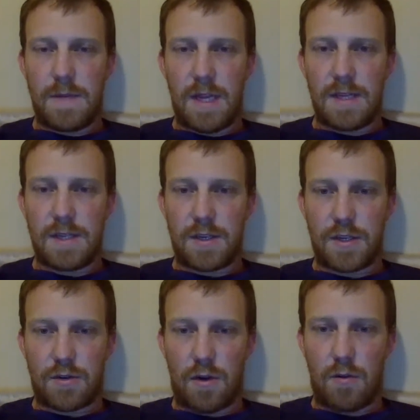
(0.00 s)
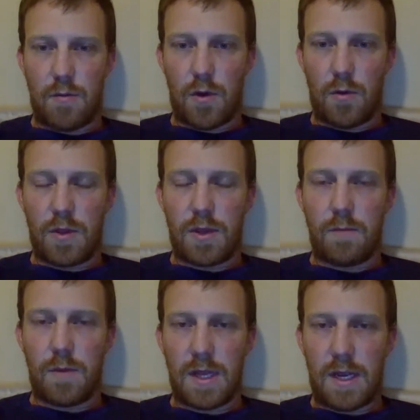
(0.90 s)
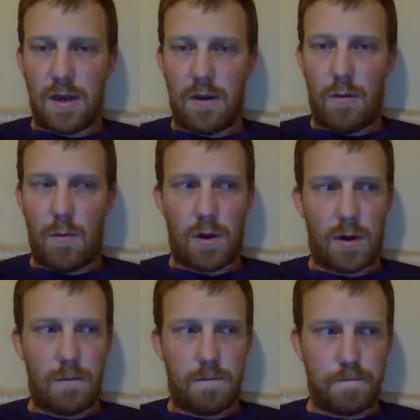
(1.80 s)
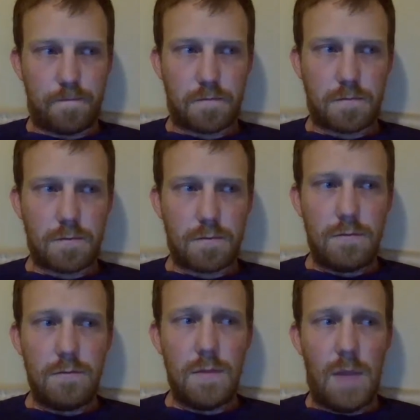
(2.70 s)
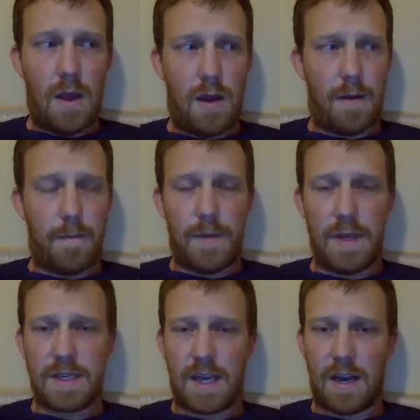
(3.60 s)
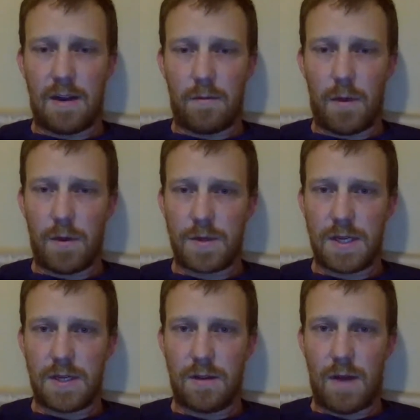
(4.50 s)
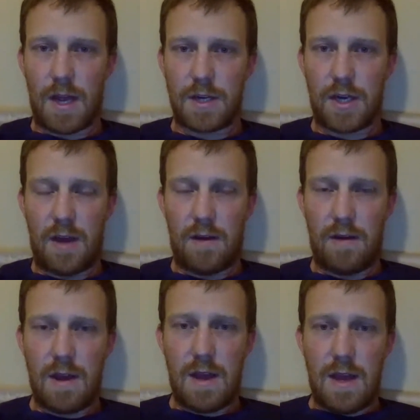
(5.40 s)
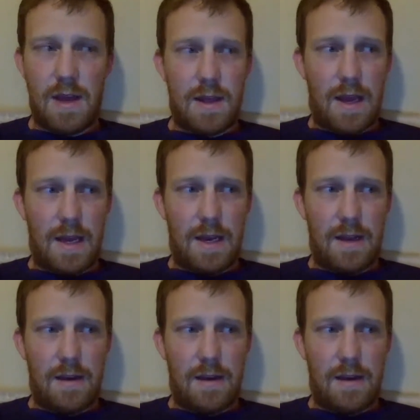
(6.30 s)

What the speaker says: tends to struggle more with completing homework. And this kind of goes into the rationale that